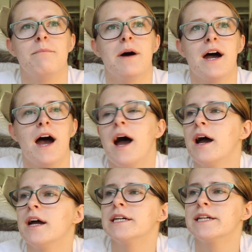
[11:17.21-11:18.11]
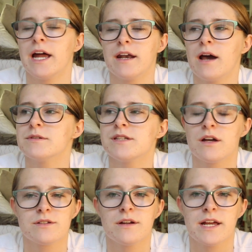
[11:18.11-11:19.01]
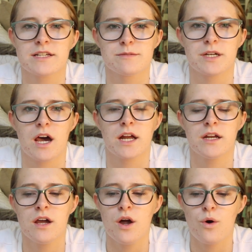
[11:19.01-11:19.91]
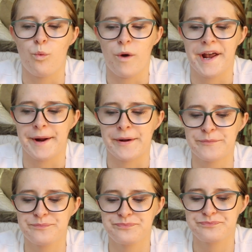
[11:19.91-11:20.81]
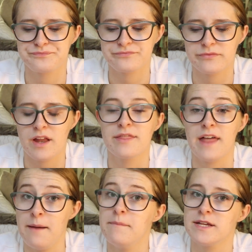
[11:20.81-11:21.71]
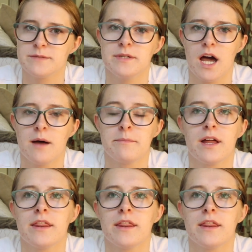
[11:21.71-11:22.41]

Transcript: But I was also on Nexplanon, where that messed me up.